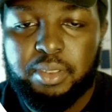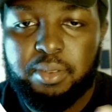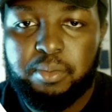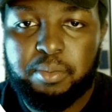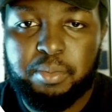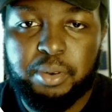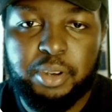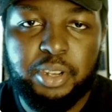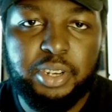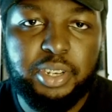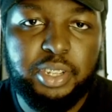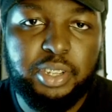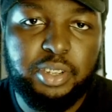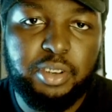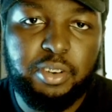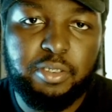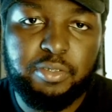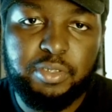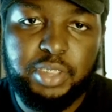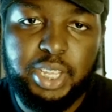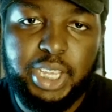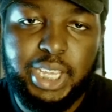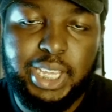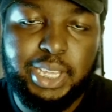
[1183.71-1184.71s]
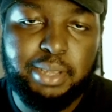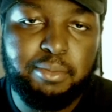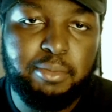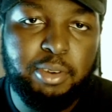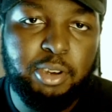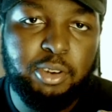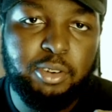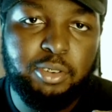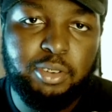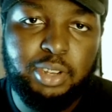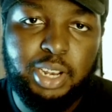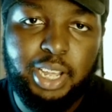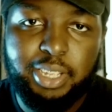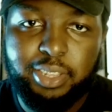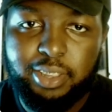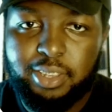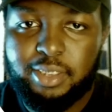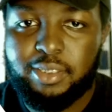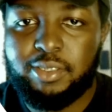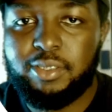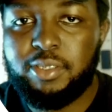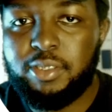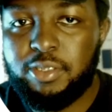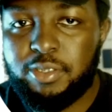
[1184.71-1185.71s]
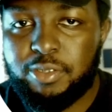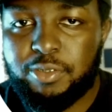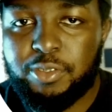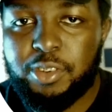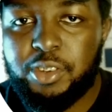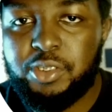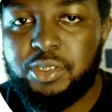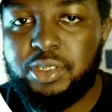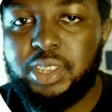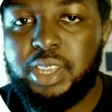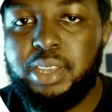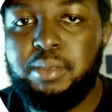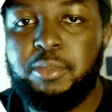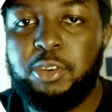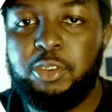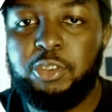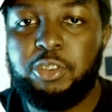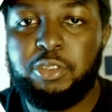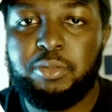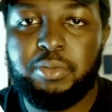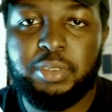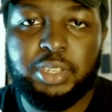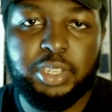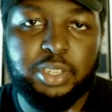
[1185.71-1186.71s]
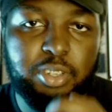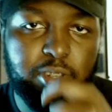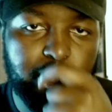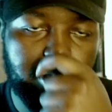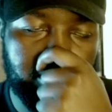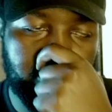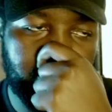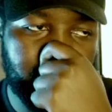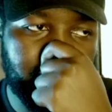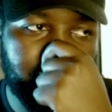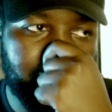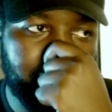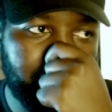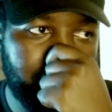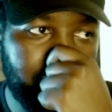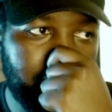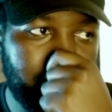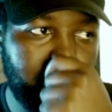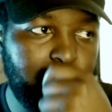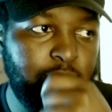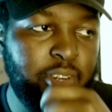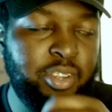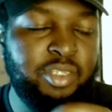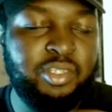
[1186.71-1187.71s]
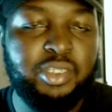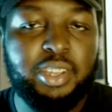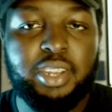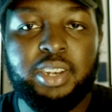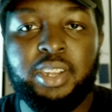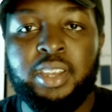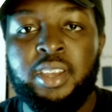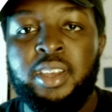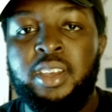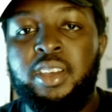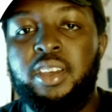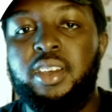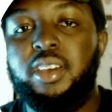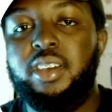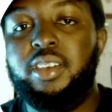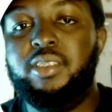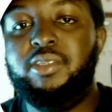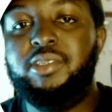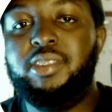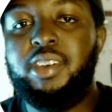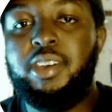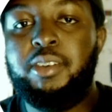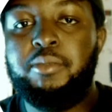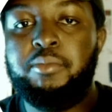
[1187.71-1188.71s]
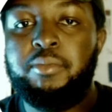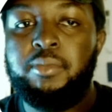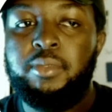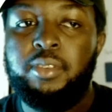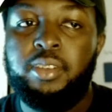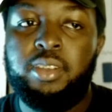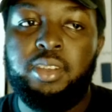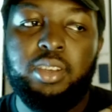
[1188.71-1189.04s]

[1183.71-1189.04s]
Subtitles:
body of the email? Like this first email to me, you could have said, hey Sam,